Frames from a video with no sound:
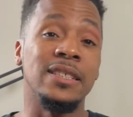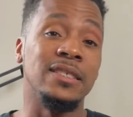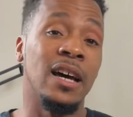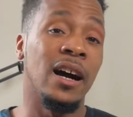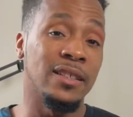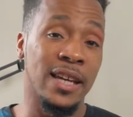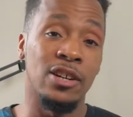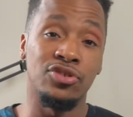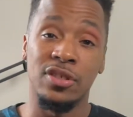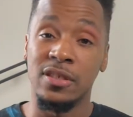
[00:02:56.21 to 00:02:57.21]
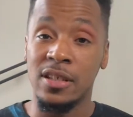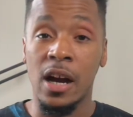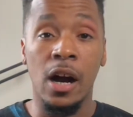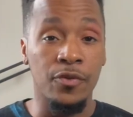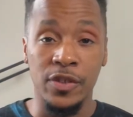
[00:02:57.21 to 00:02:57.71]
dock down to the
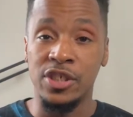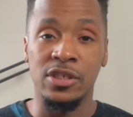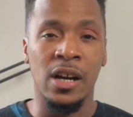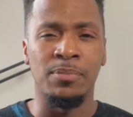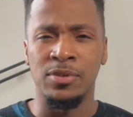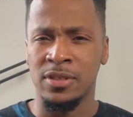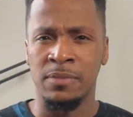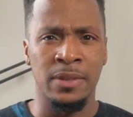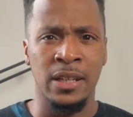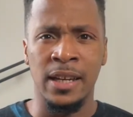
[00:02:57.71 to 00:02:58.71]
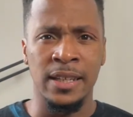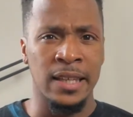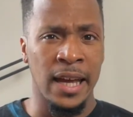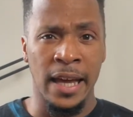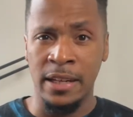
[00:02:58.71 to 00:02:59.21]
coffee shop or something like that,